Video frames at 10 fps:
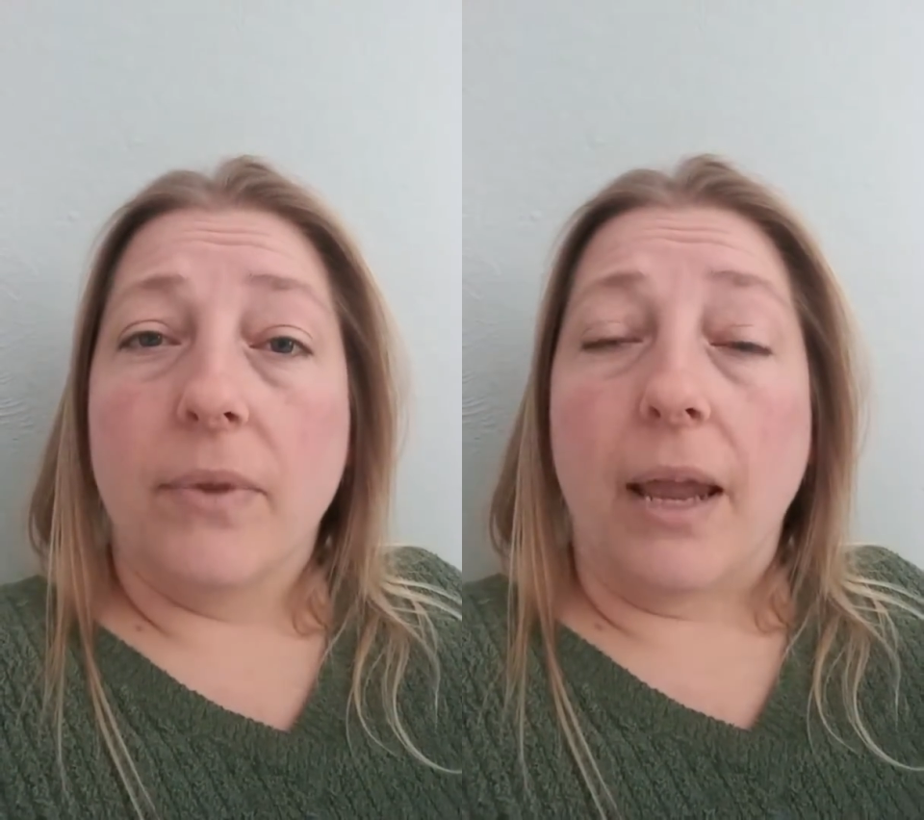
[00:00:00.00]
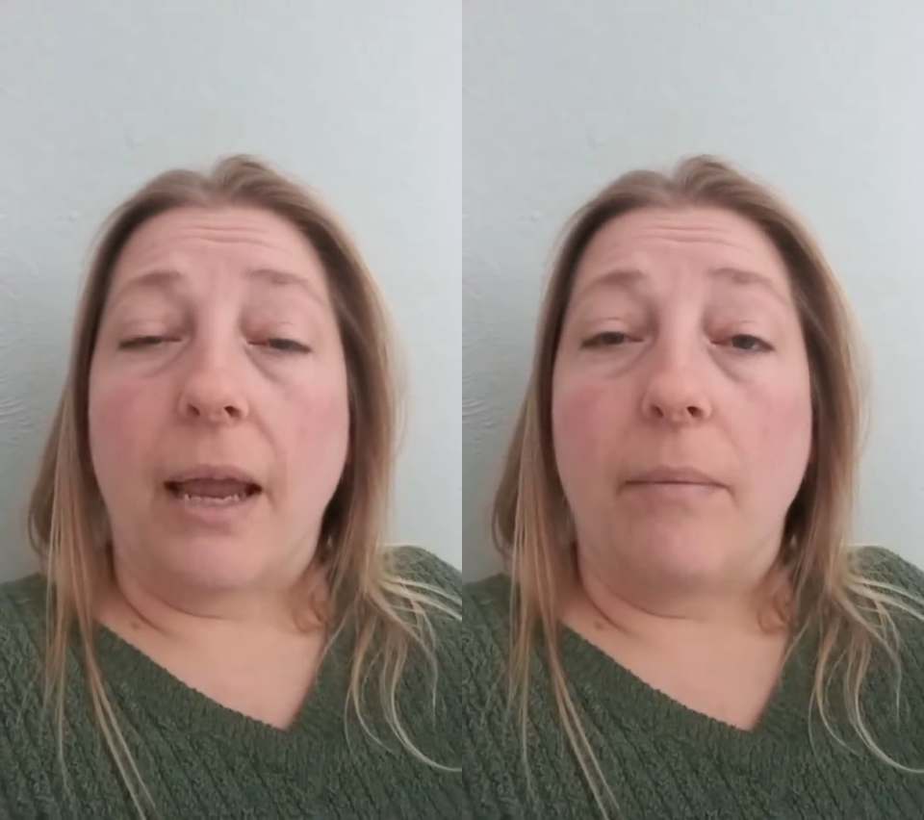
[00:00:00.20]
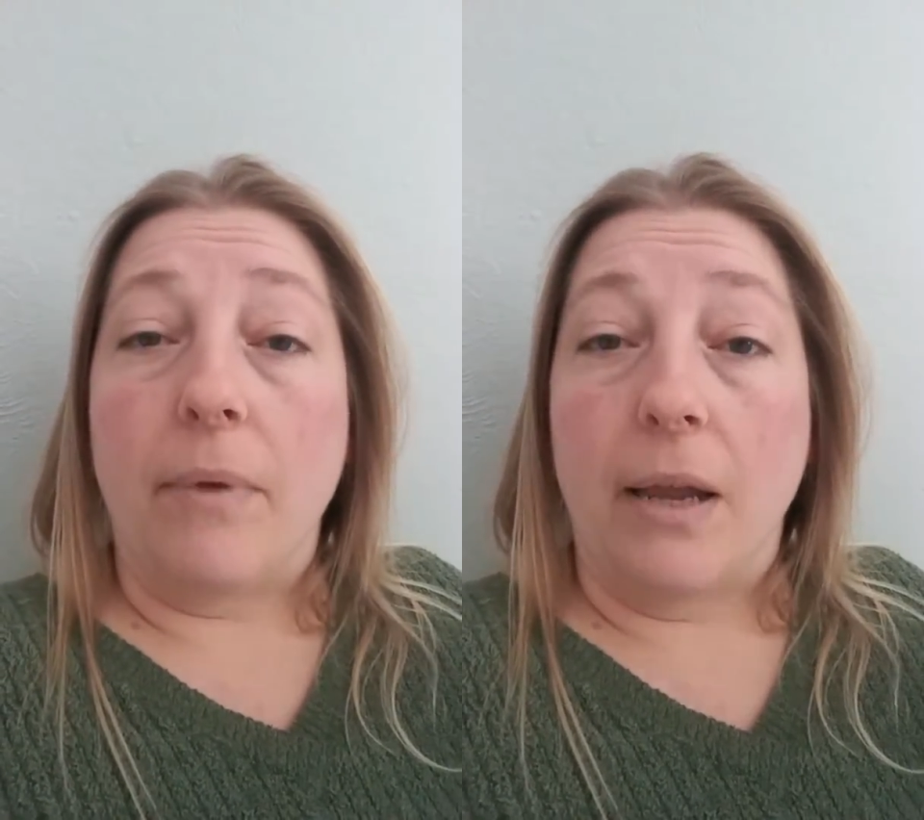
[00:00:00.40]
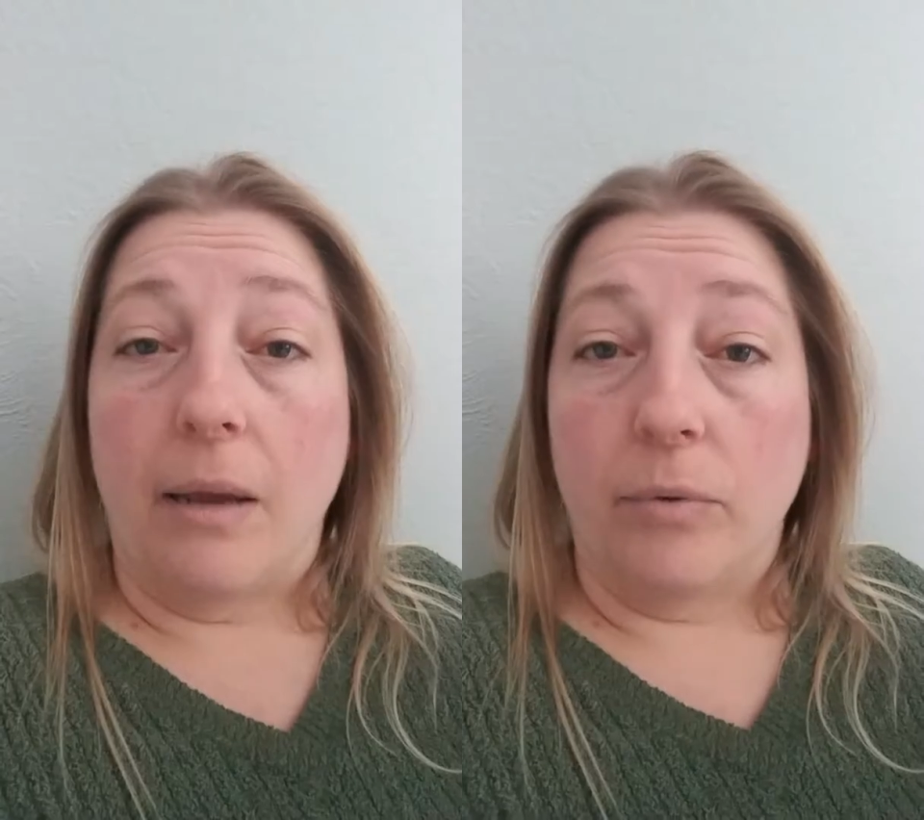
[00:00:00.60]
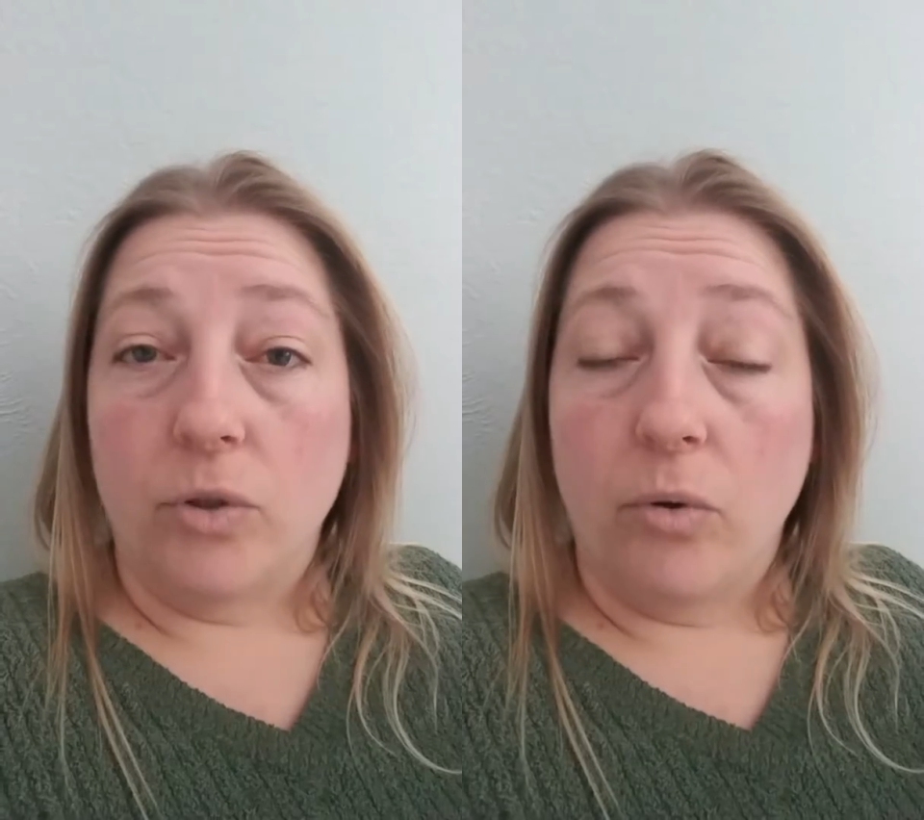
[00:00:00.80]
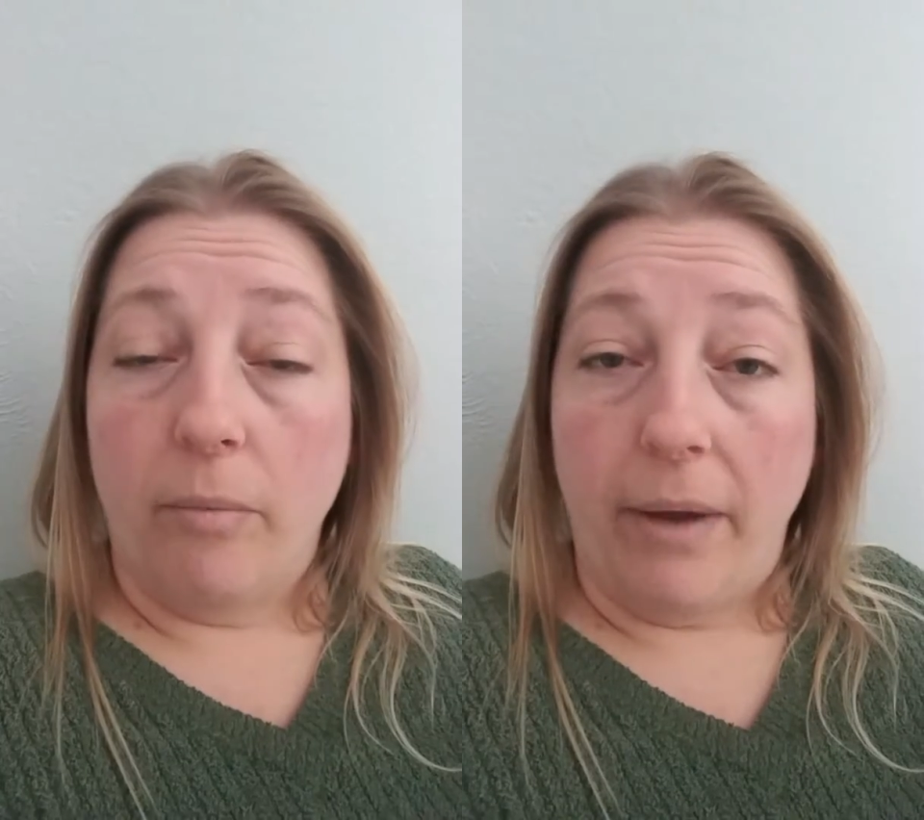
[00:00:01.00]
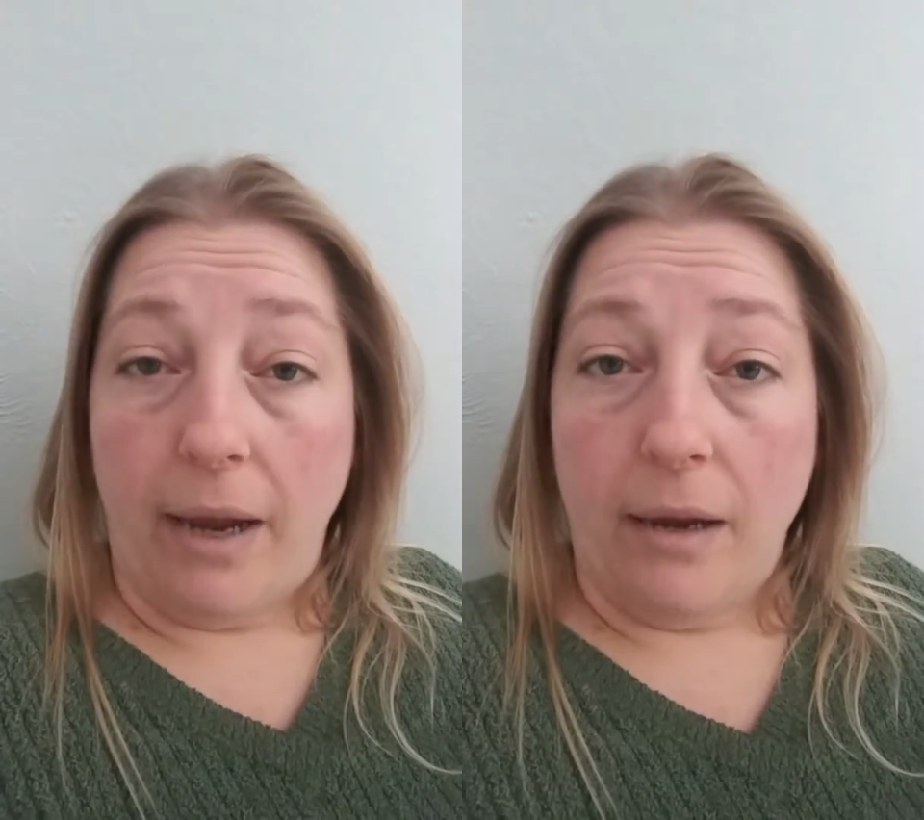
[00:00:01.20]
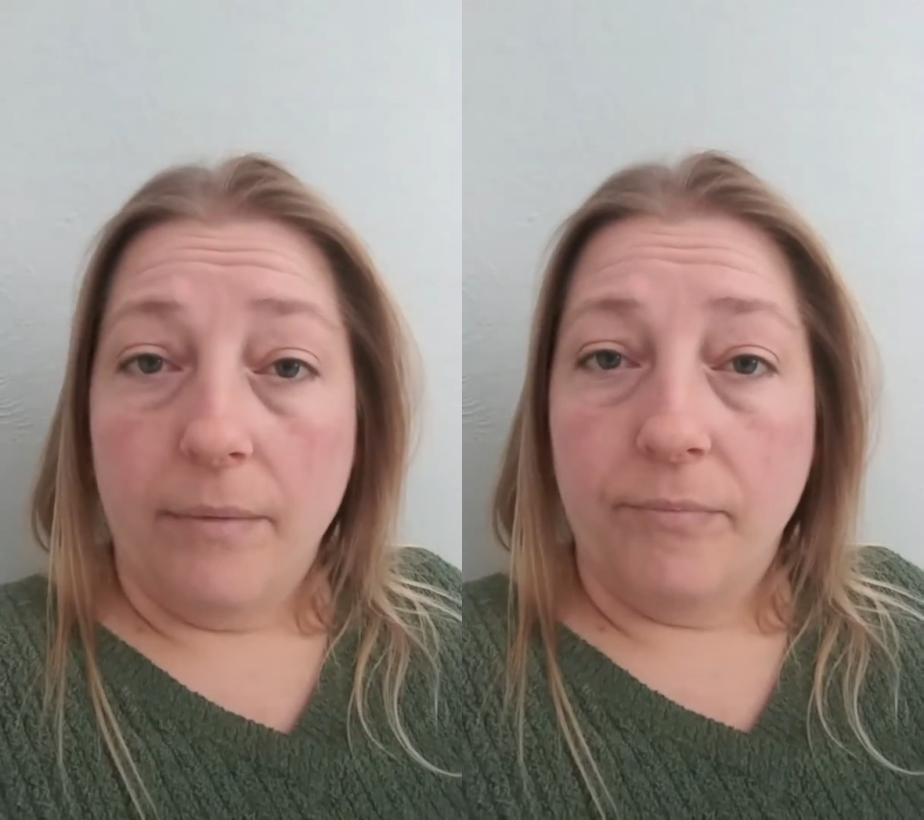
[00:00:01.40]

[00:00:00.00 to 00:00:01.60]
and being able to obey,